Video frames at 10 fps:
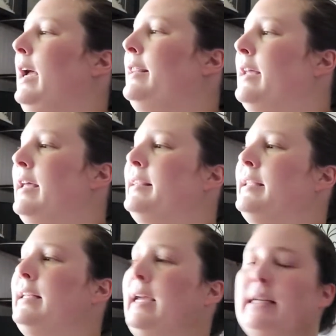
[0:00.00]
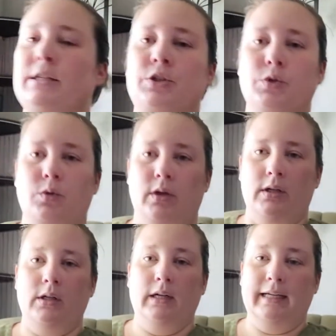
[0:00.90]
And then the next
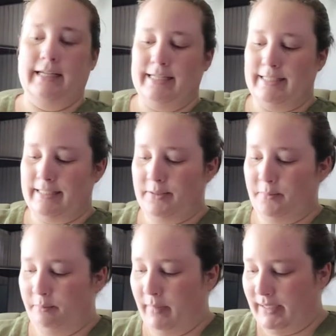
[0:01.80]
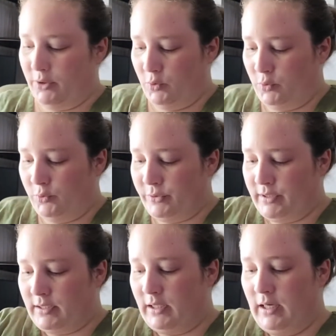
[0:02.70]
store is
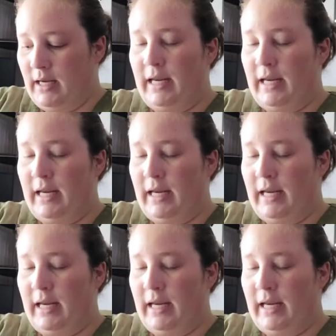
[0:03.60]
Michael's.